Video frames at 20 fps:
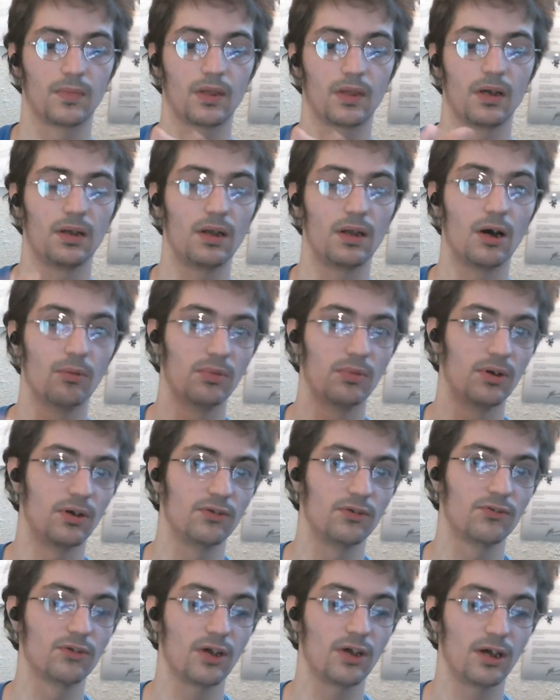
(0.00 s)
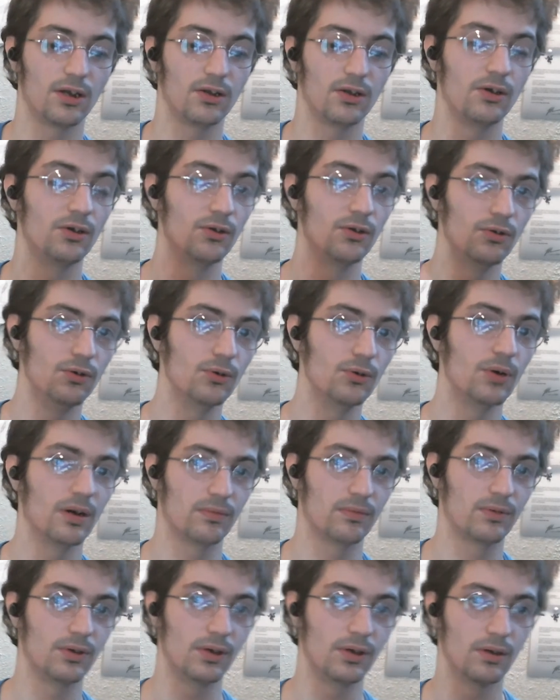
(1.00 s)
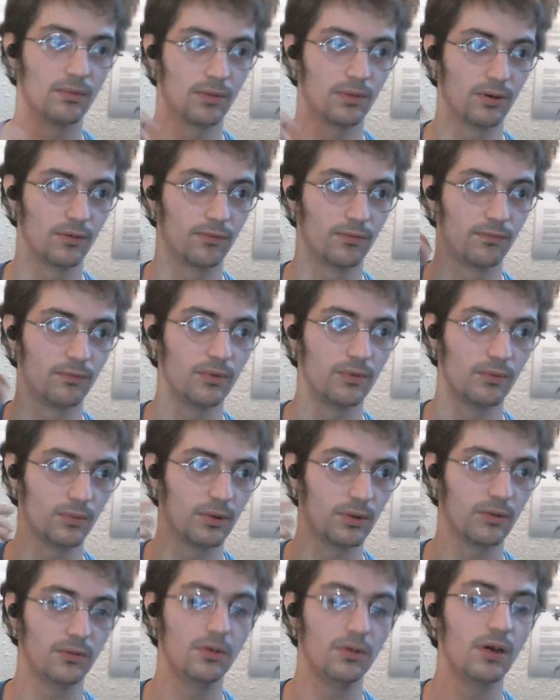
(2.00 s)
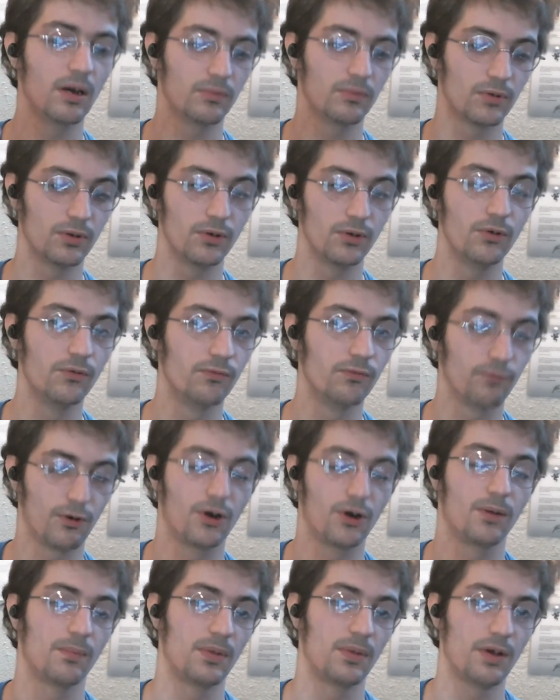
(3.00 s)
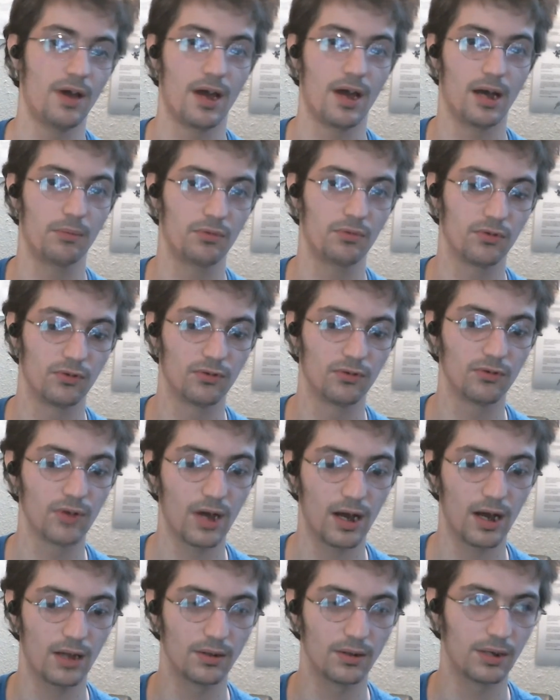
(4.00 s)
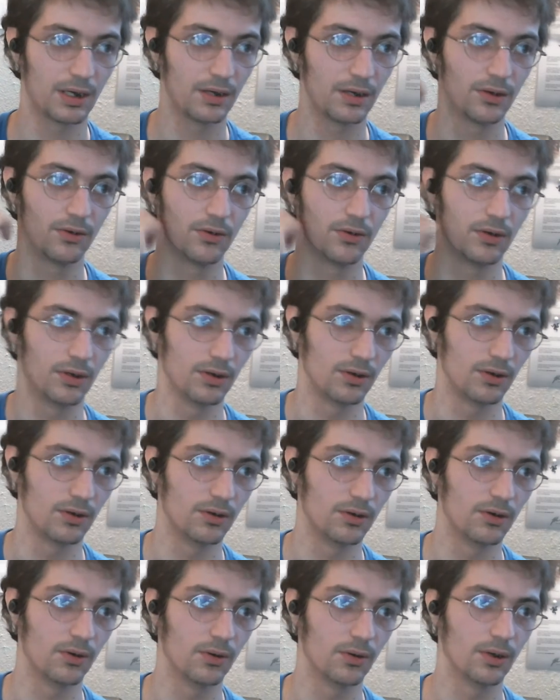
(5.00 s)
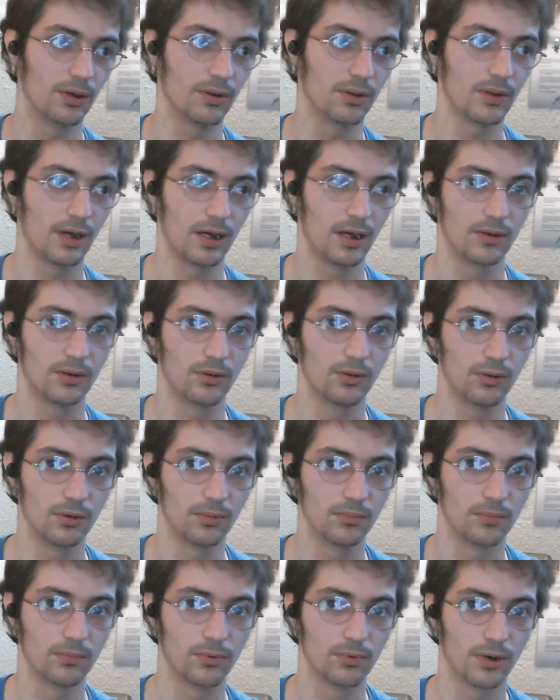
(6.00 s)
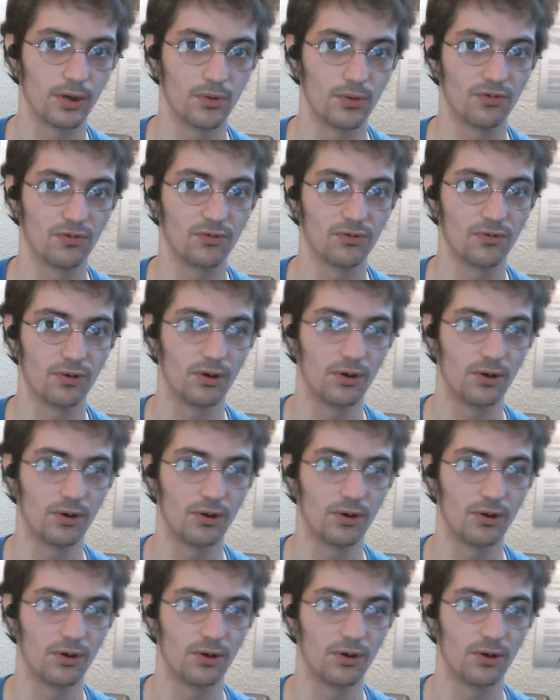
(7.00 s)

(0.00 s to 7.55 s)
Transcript: Now, being said, you do have to give it you have to do firm taps. It's not like you can go like that and it'll register.